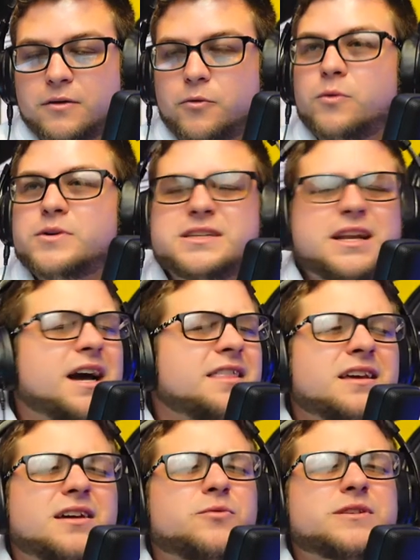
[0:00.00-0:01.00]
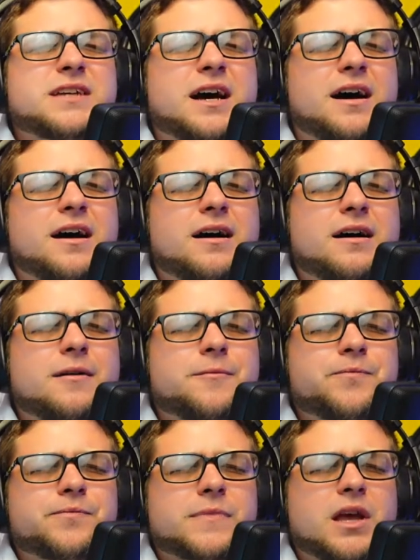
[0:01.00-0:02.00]
What was it? I think it was. Uh,
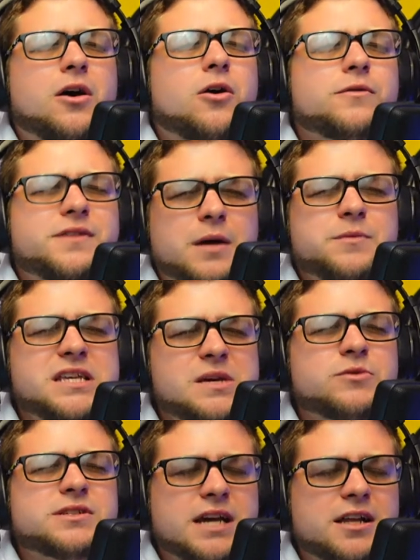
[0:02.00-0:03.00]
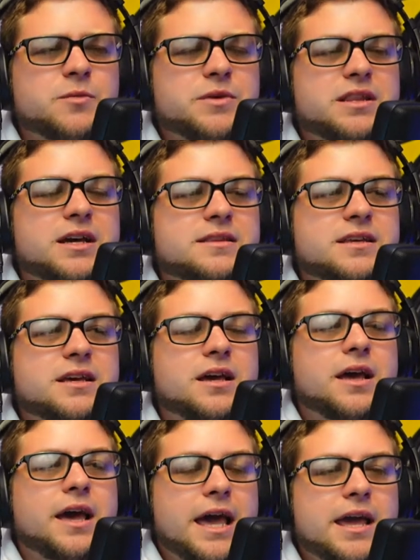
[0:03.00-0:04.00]
oh, Dub Team was telling me that the
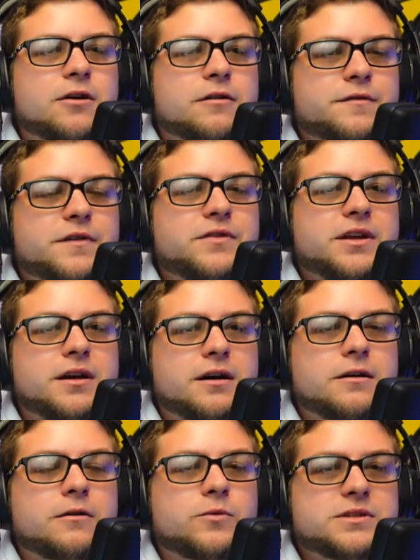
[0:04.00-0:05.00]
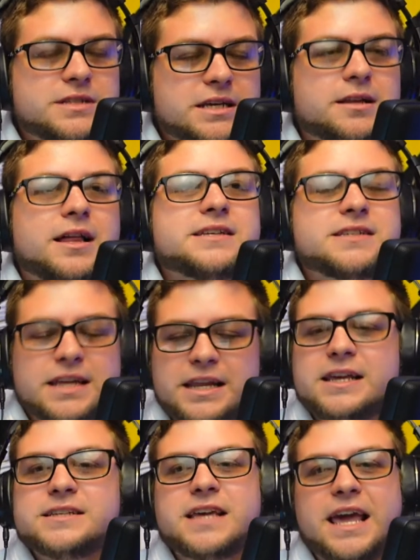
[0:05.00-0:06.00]
AR 1500 was D class. It
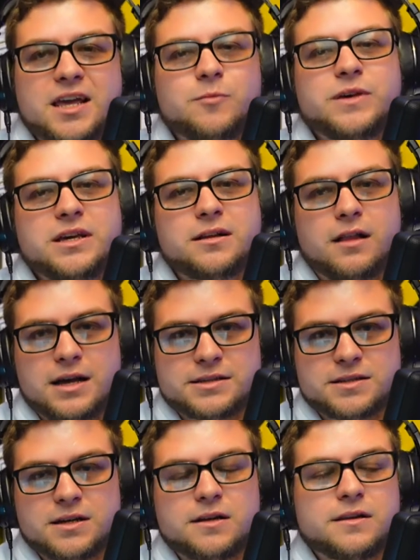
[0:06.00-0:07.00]
is a B class.